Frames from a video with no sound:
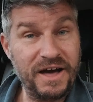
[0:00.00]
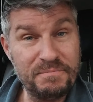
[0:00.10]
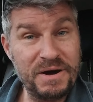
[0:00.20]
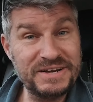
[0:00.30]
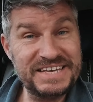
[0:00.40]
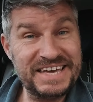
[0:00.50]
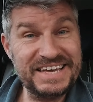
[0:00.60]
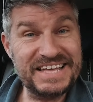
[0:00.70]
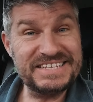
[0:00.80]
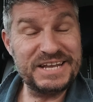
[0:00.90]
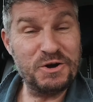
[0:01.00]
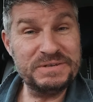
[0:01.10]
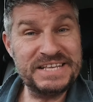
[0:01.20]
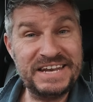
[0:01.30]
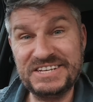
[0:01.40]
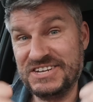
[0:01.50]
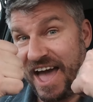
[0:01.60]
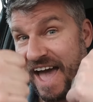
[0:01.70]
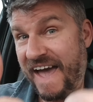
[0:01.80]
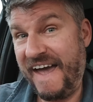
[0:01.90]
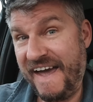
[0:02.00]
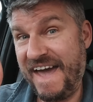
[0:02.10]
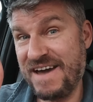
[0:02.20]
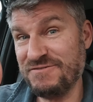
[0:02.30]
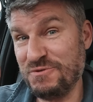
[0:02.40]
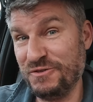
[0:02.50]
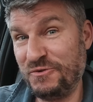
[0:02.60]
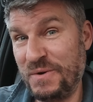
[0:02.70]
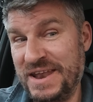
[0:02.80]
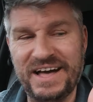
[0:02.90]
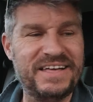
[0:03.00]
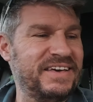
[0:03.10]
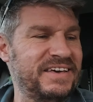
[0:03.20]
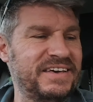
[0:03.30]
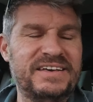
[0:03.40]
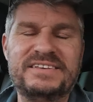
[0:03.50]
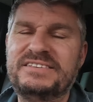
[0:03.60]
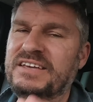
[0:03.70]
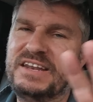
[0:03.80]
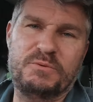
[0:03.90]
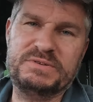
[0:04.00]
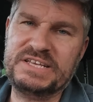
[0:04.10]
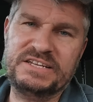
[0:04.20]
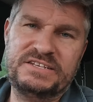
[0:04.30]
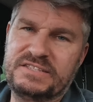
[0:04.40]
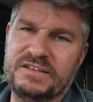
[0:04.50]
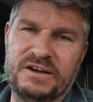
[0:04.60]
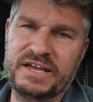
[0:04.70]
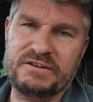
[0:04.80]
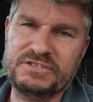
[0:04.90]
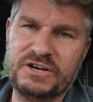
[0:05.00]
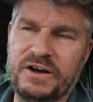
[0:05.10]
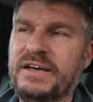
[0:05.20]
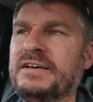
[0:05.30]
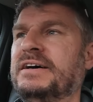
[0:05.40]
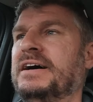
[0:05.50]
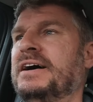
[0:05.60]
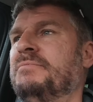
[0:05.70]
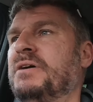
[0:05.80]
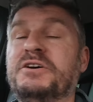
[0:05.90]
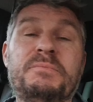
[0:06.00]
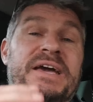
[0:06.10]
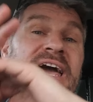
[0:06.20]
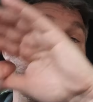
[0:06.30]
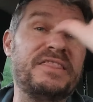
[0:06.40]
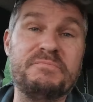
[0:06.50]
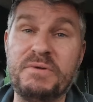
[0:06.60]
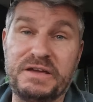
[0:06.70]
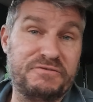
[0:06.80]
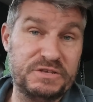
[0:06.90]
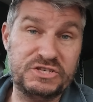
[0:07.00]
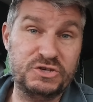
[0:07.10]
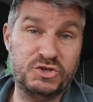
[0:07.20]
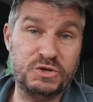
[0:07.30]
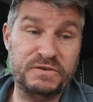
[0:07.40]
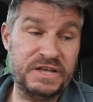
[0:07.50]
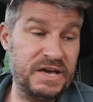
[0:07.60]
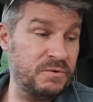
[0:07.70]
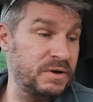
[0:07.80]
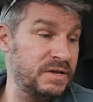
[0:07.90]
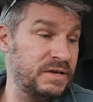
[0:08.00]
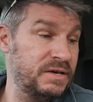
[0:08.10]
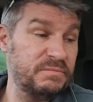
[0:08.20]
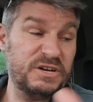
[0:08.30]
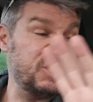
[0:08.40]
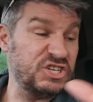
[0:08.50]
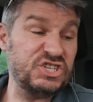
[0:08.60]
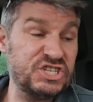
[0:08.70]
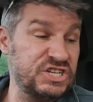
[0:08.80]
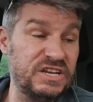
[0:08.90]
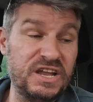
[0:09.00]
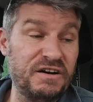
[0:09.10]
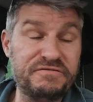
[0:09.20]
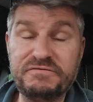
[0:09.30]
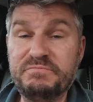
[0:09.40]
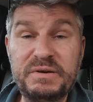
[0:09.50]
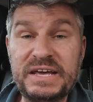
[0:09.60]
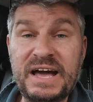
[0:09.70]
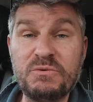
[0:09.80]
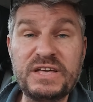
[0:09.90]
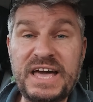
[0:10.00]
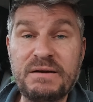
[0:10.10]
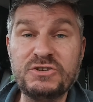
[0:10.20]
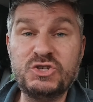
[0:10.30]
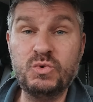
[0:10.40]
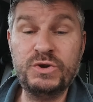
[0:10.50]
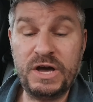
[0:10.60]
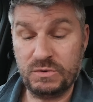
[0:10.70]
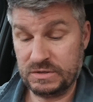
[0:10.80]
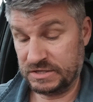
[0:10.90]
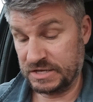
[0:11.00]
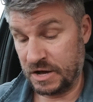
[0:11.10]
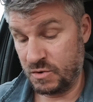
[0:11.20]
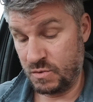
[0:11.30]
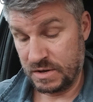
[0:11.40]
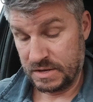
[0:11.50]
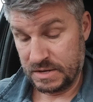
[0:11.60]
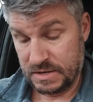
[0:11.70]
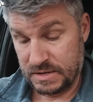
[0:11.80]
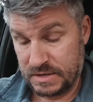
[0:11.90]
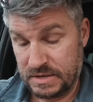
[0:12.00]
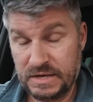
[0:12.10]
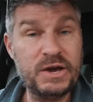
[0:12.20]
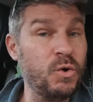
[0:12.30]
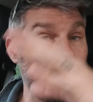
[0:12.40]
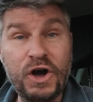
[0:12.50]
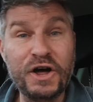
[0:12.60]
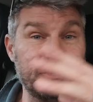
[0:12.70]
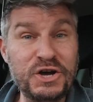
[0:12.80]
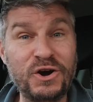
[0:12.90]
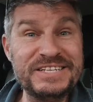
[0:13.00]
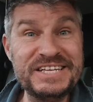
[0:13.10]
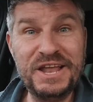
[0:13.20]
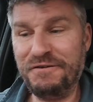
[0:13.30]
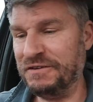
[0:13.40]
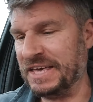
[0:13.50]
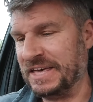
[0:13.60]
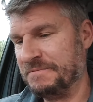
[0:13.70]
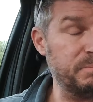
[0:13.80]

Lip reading: Mugs here gets a little percentage. Everyone's a winner. It's only a little percentage. I ain't going to retire. I don't make any other money from this YouTube video because I just love being out with the camera, as you all know. So it all kind of ties in lovely.